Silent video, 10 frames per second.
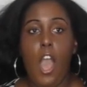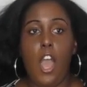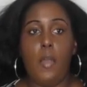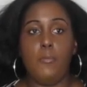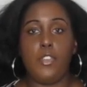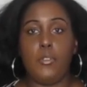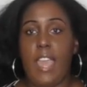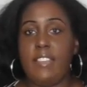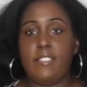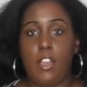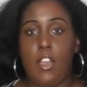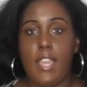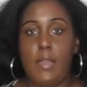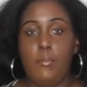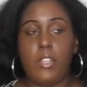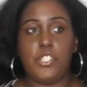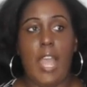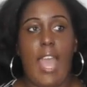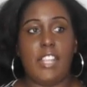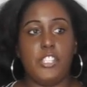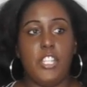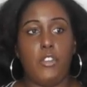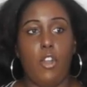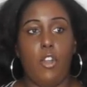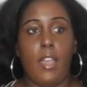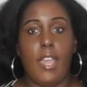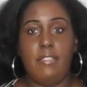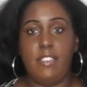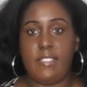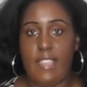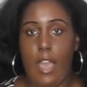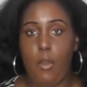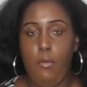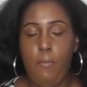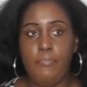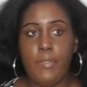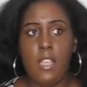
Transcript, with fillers: um, U K sterling, which I actually got in the sale.